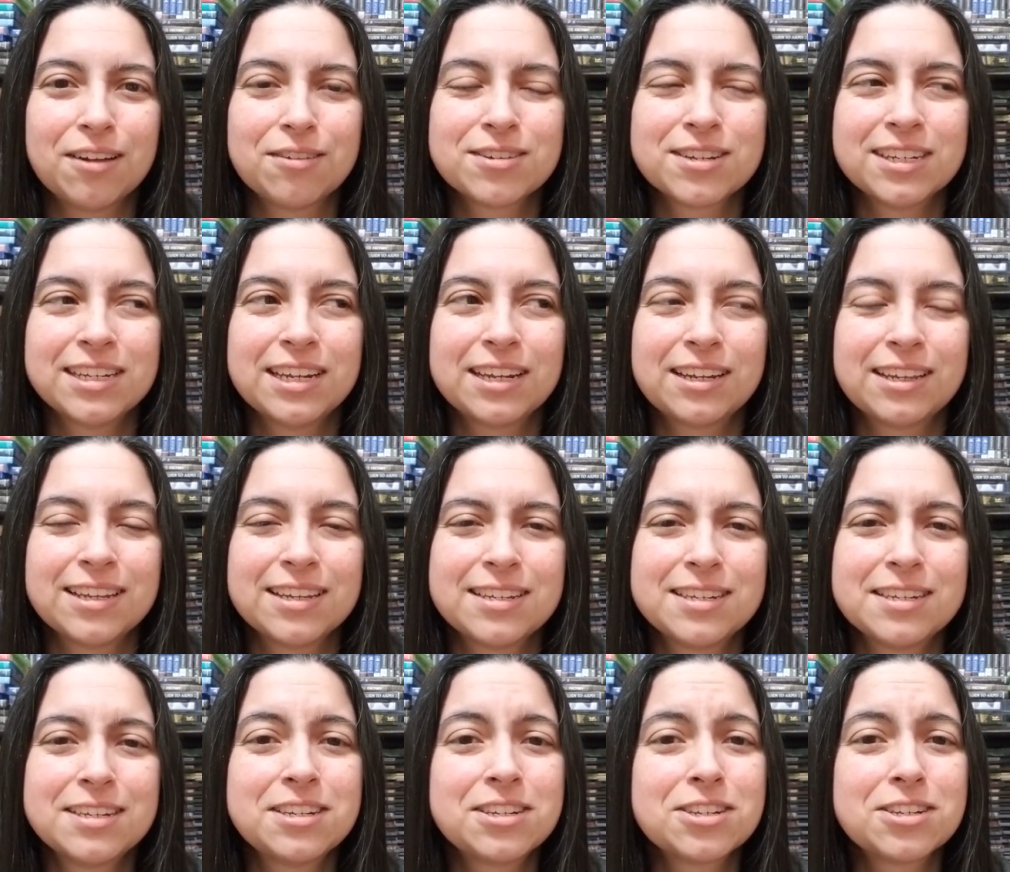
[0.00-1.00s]
I was like,
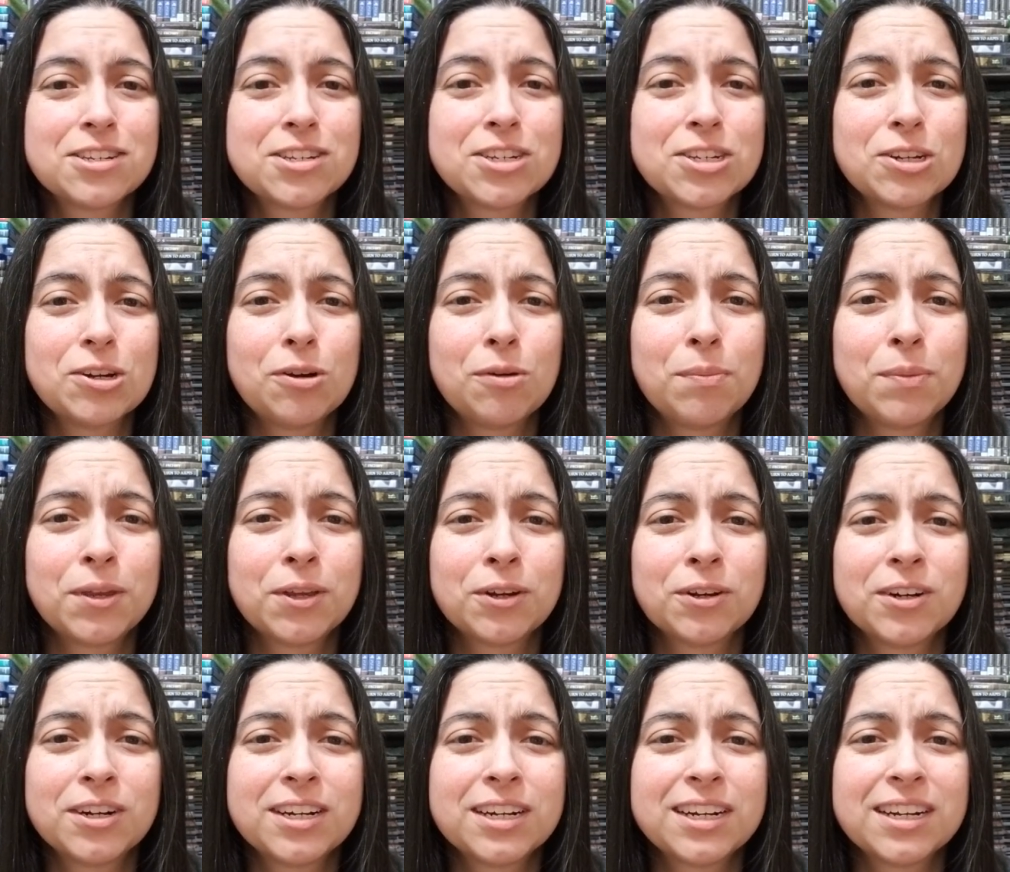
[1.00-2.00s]
this is just so
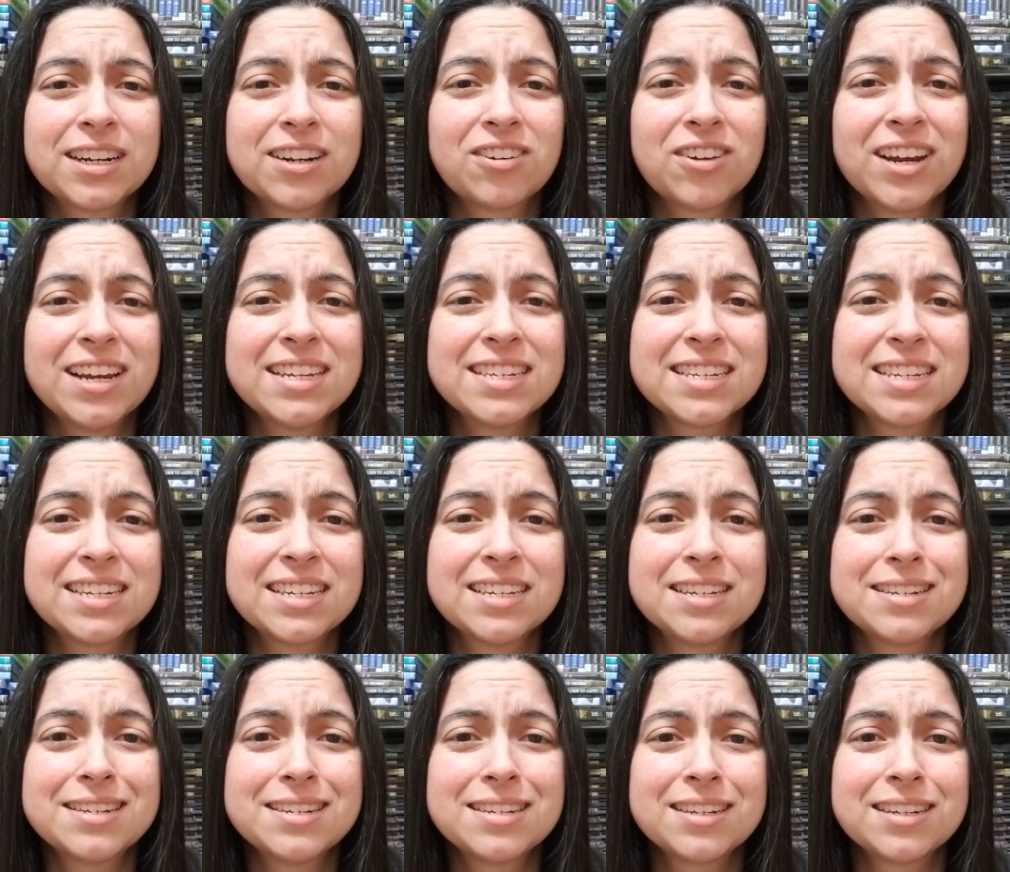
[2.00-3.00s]
pure
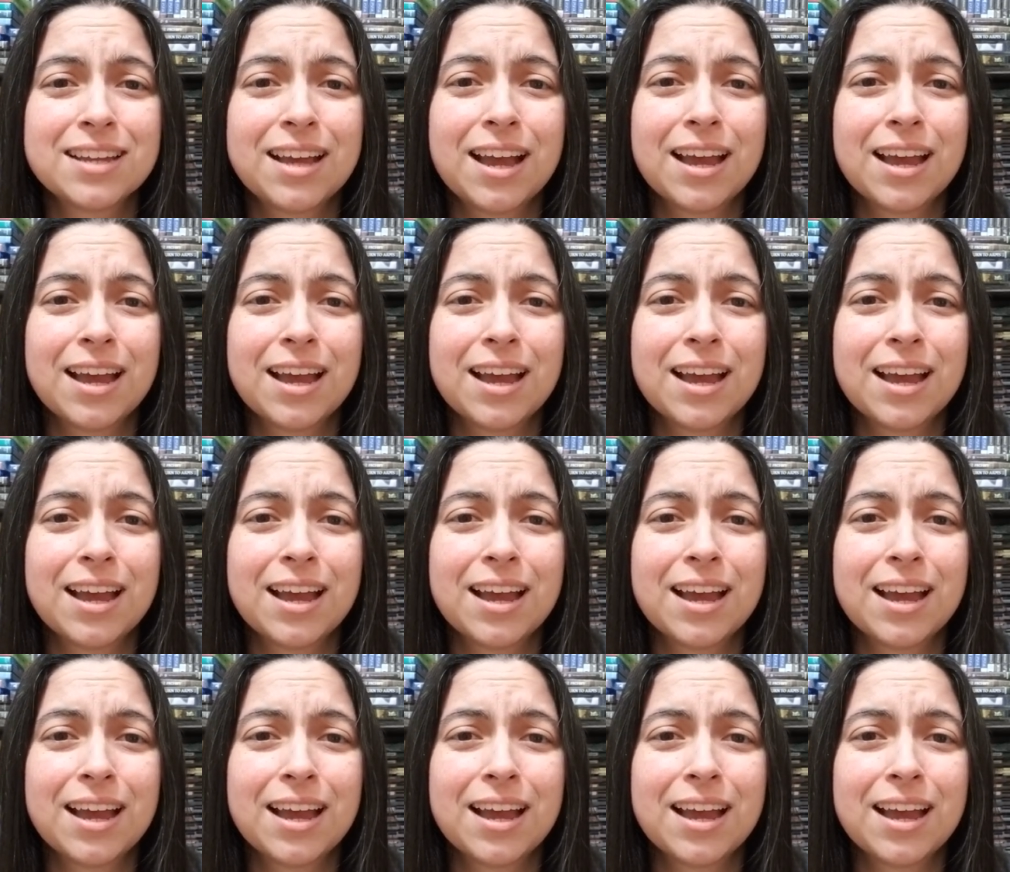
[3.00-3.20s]
craziness.